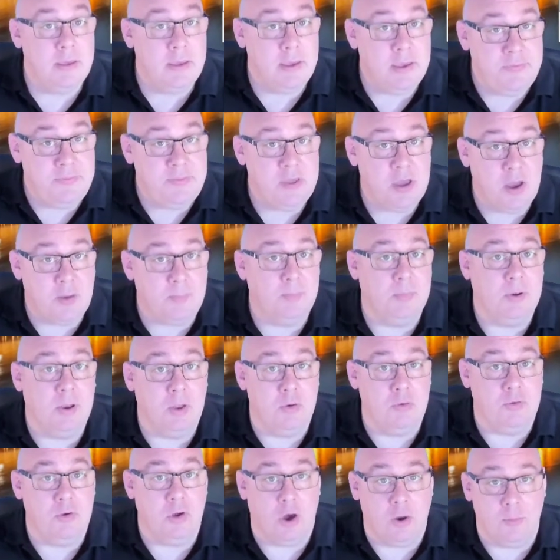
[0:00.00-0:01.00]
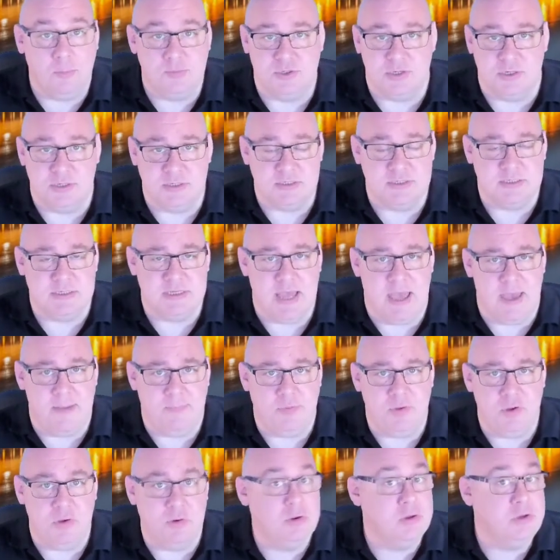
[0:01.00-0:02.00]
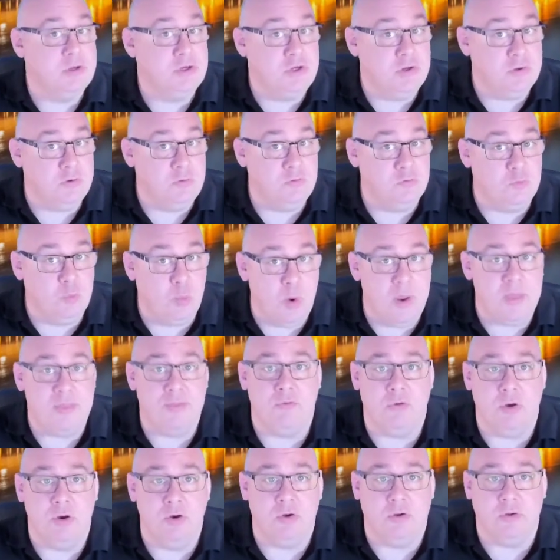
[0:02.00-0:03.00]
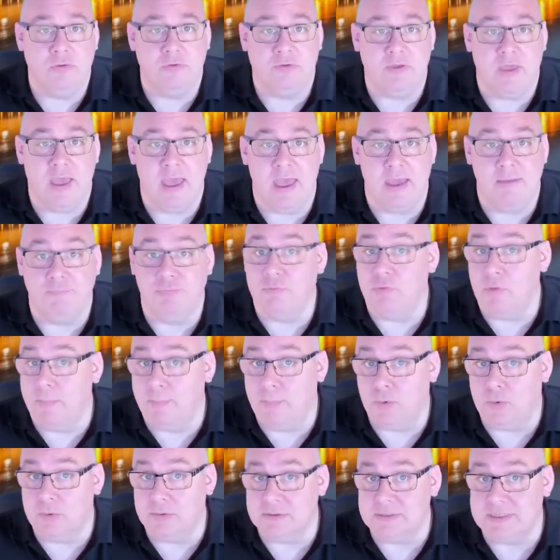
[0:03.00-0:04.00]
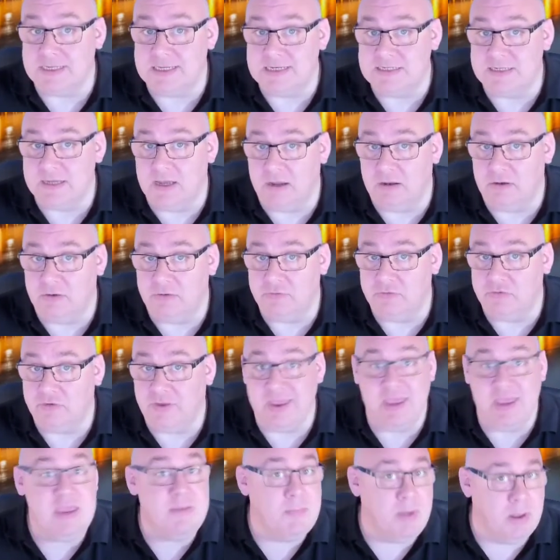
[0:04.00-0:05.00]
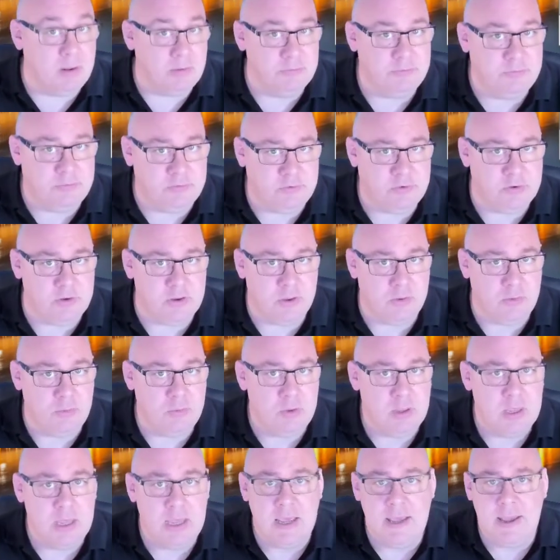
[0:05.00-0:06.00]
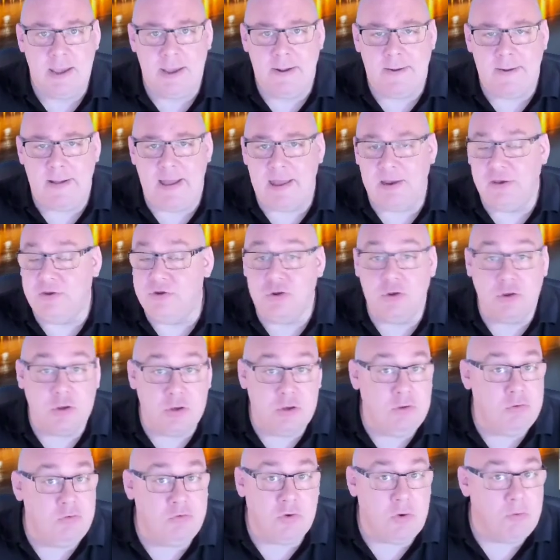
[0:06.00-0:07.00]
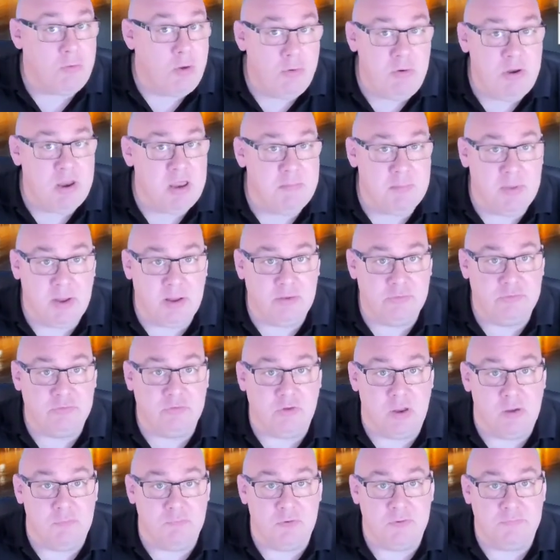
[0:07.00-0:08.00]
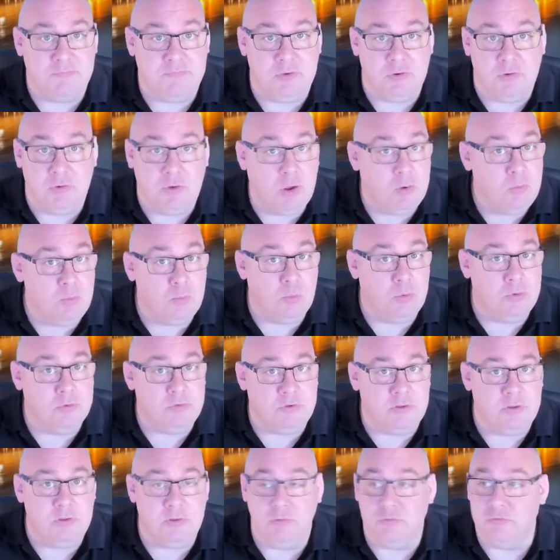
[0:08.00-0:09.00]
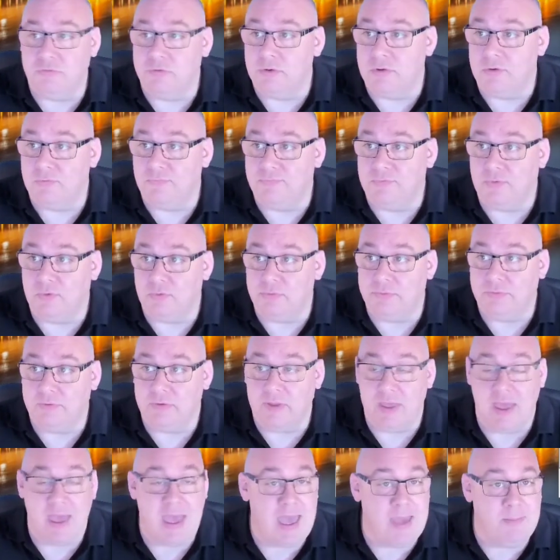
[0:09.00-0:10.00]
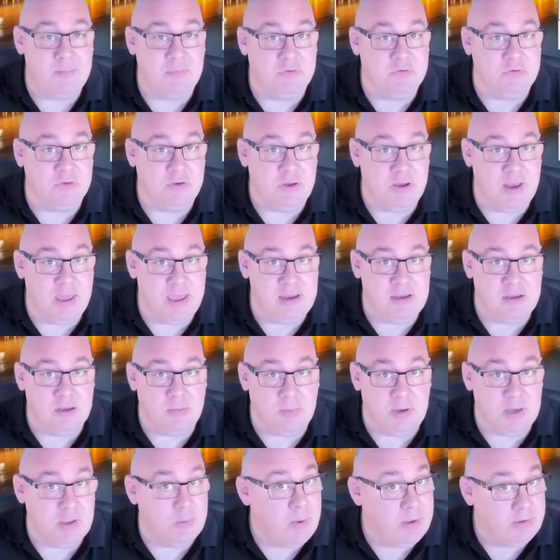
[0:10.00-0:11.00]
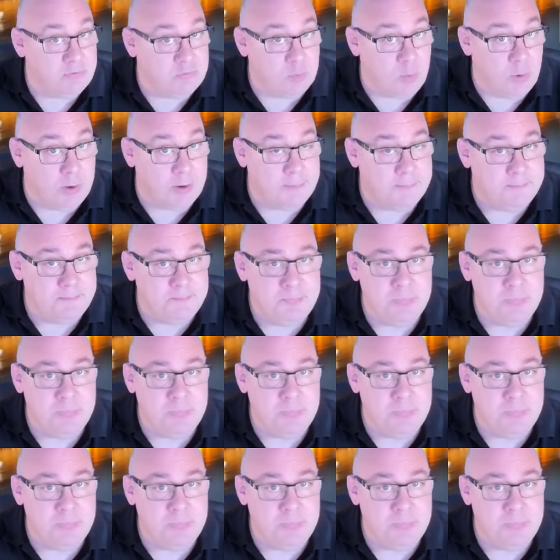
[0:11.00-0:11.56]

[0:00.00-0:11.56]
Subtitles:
In the Upload Options tab, you can choose whether or not to have the report details emailed to you, and you can use your own email server if you don't want to use the default Amazon AWS one.